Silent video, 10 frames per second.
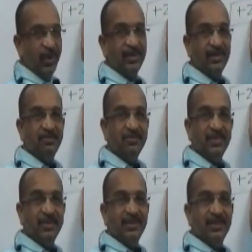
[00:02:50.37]
term
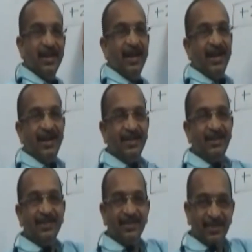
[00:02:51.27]
and
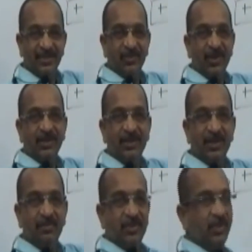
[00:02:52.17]
one
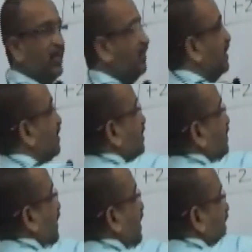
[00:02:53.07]
term, you leave it on the
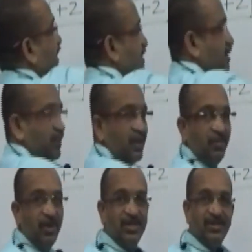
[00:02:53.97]
right hand side, put a
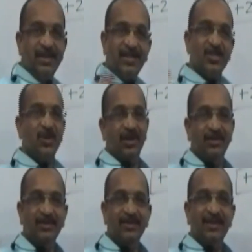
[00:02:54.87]
margin. That's all.
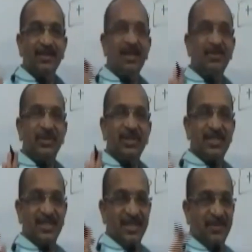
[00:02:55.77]
Now it is
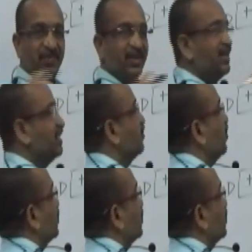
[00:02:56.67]
easy. What